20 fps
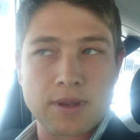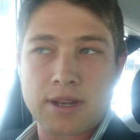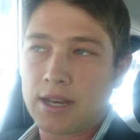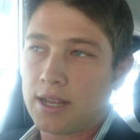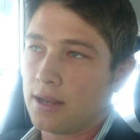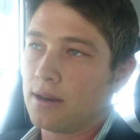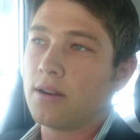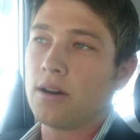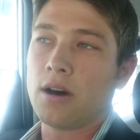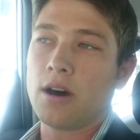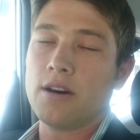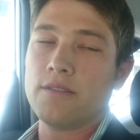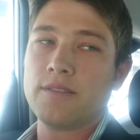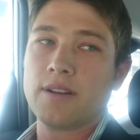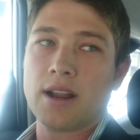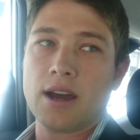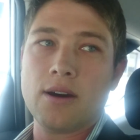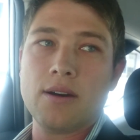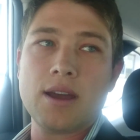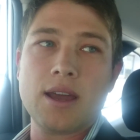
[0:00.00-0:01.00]
Typically in a
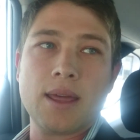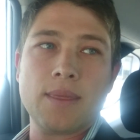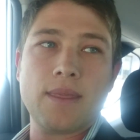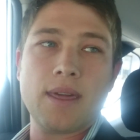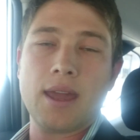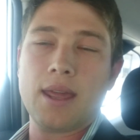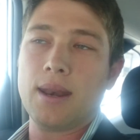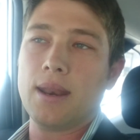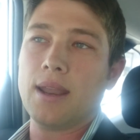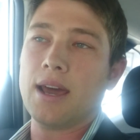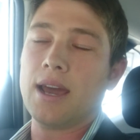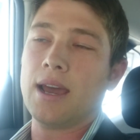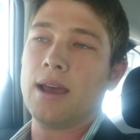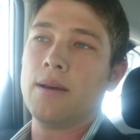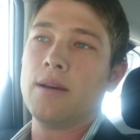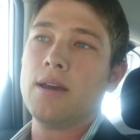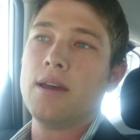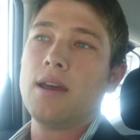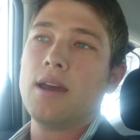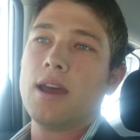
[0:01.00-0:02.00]
half an hour, and then,
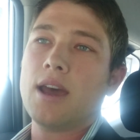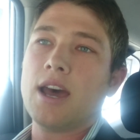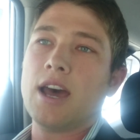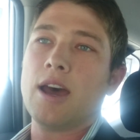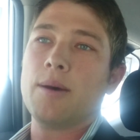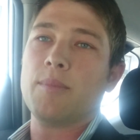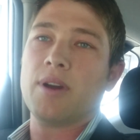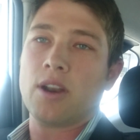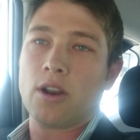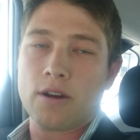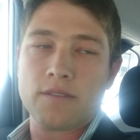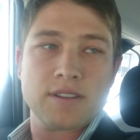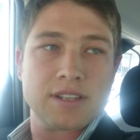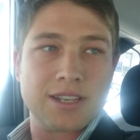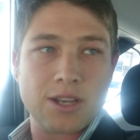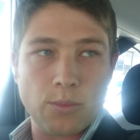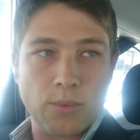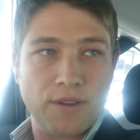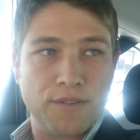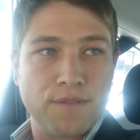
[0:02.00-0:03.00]
and
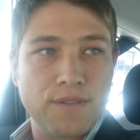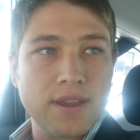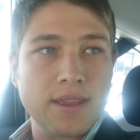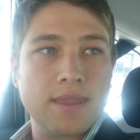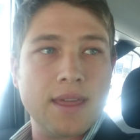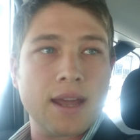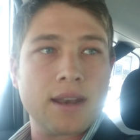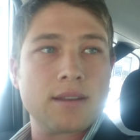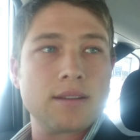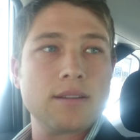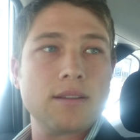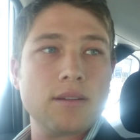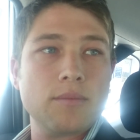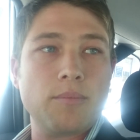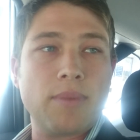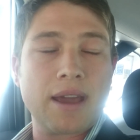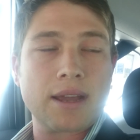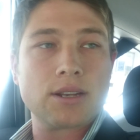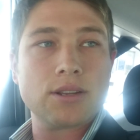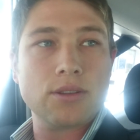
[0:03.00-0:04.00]
obviously we feed that
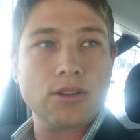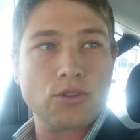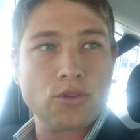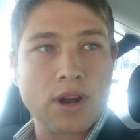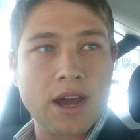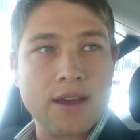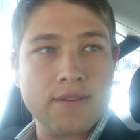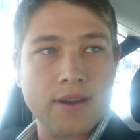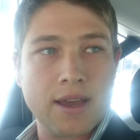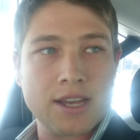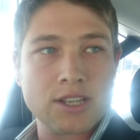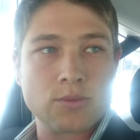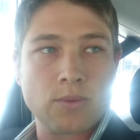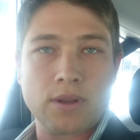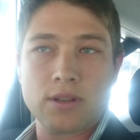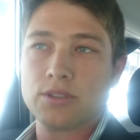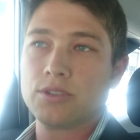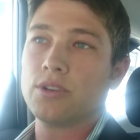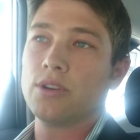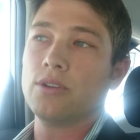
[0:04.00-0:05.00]
back to the driver
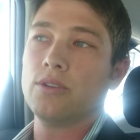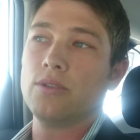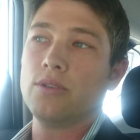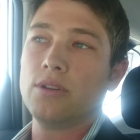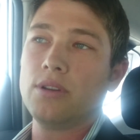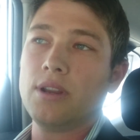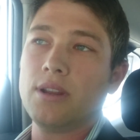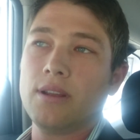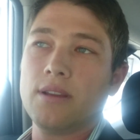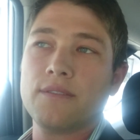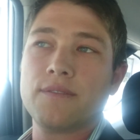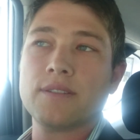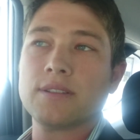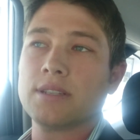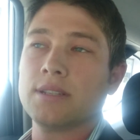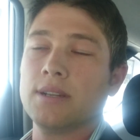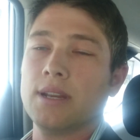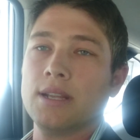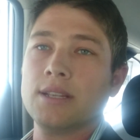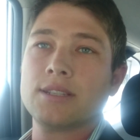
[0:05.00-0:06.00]
as well. So if
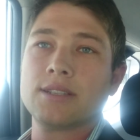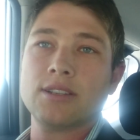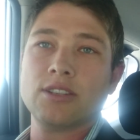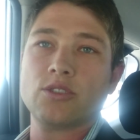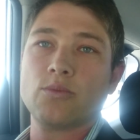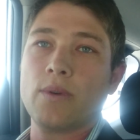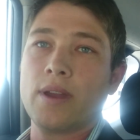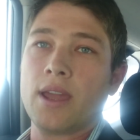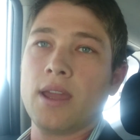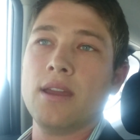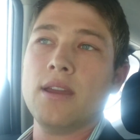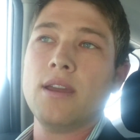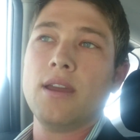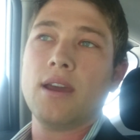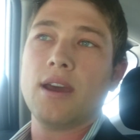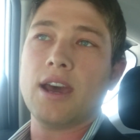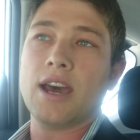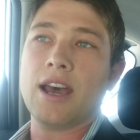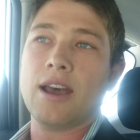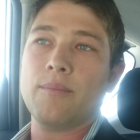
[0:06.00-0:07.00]
it's an instance where
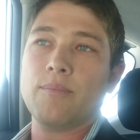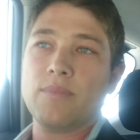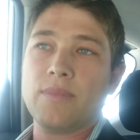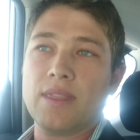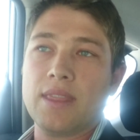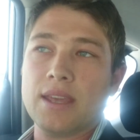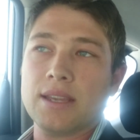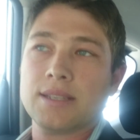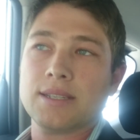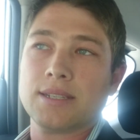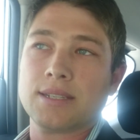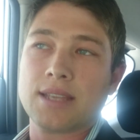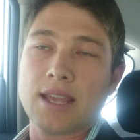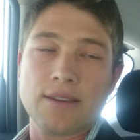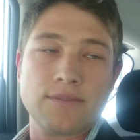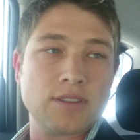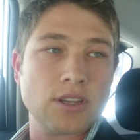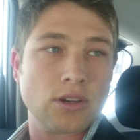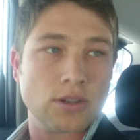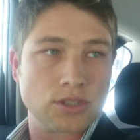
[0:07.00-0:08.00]
there's a
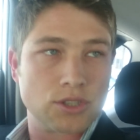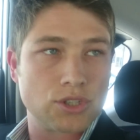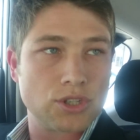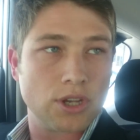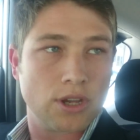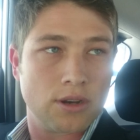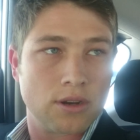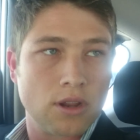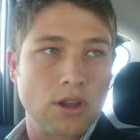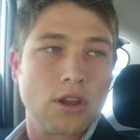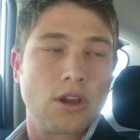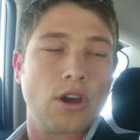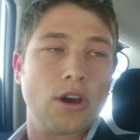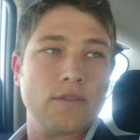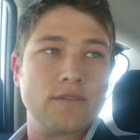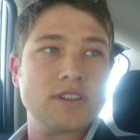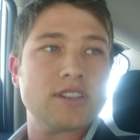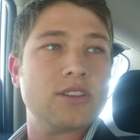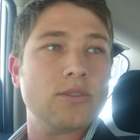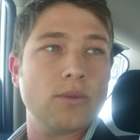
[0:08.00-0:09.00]
safety concern,
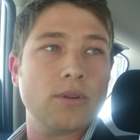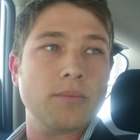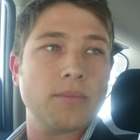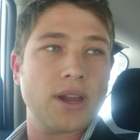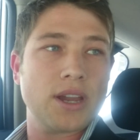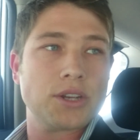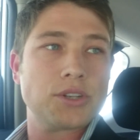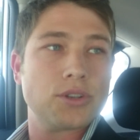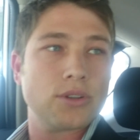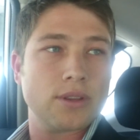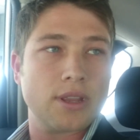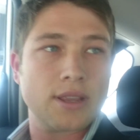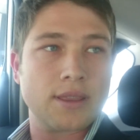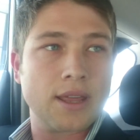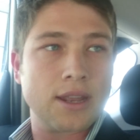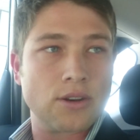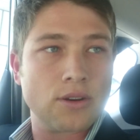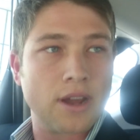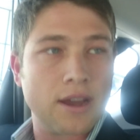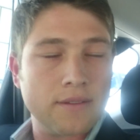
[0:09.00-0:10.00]
obviously we'll make sure
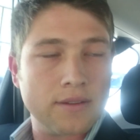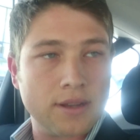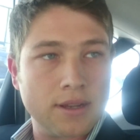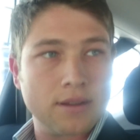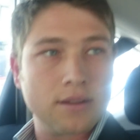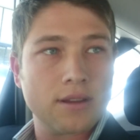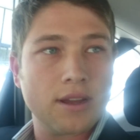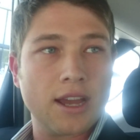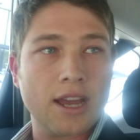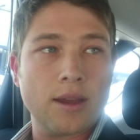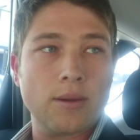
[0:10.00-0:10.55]
that that driver